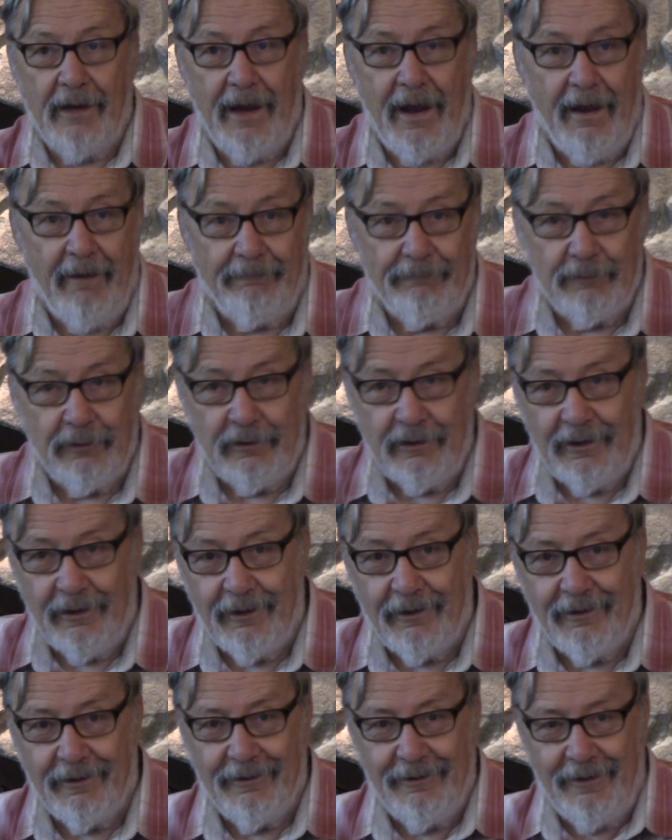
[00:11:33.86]
half the
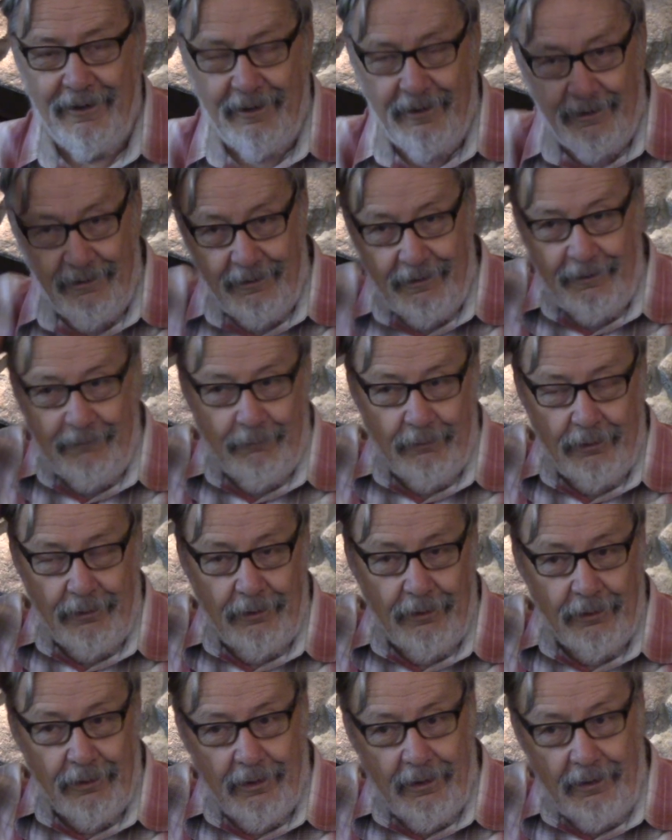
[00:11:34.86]
deer in the area where
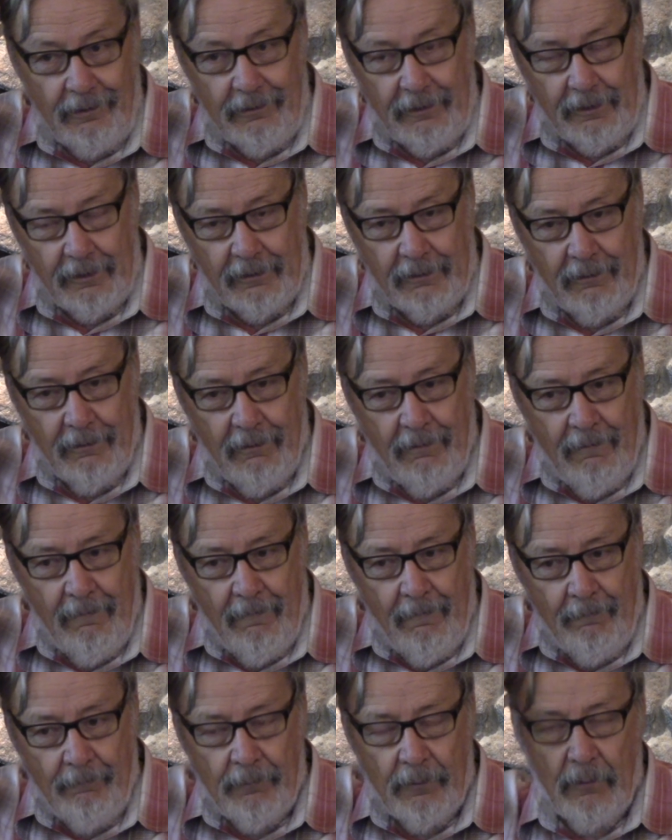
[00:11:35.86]
you're hunting
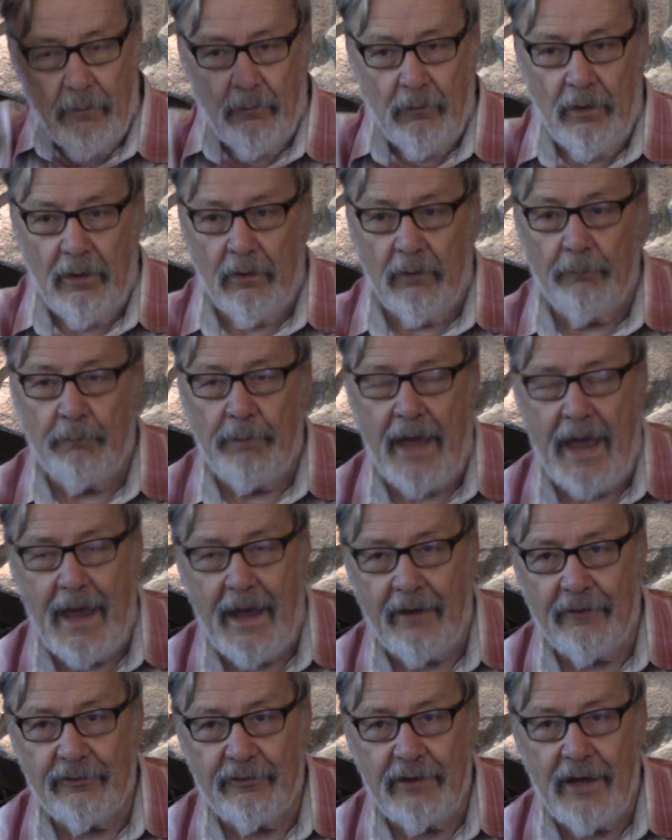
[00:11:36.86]
will
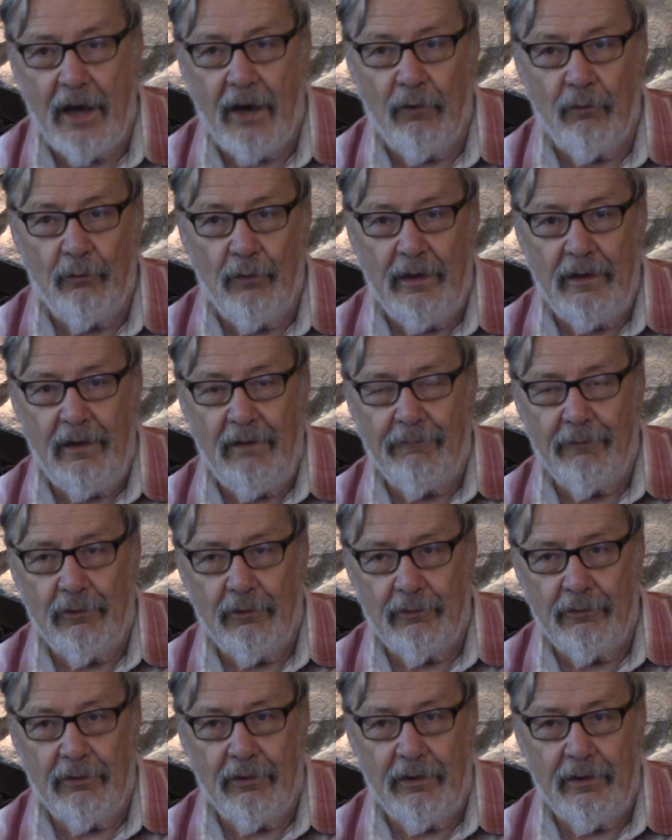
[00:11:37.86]
pass downwind of
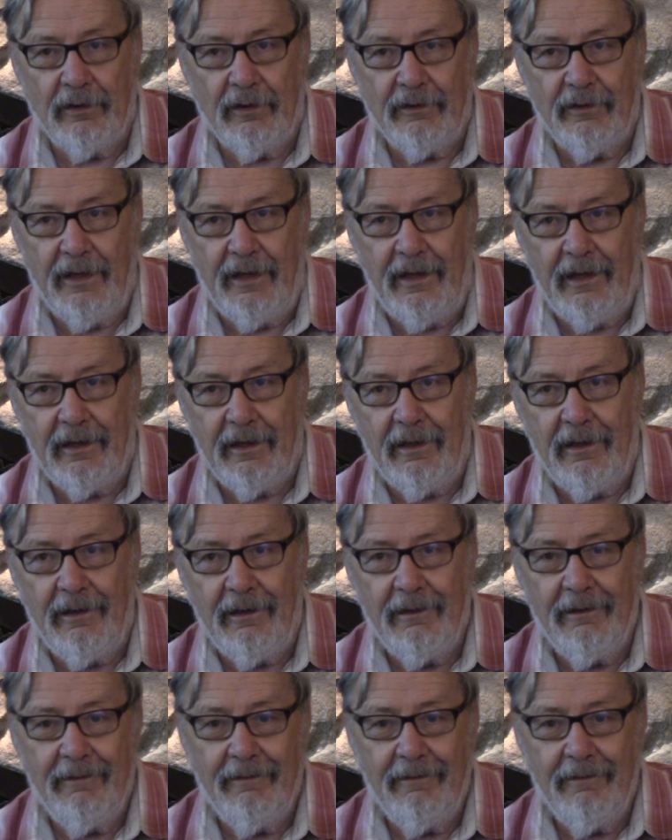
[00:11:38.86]
you during the day